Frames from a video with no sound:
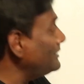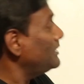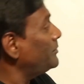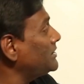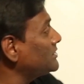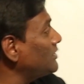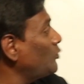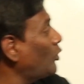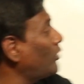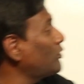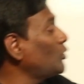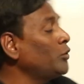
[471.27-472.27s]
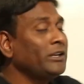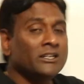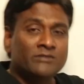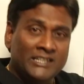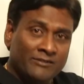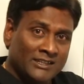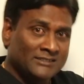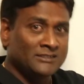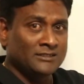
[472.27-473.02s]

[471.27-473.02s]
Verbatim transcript: they mentioned overloading of the device is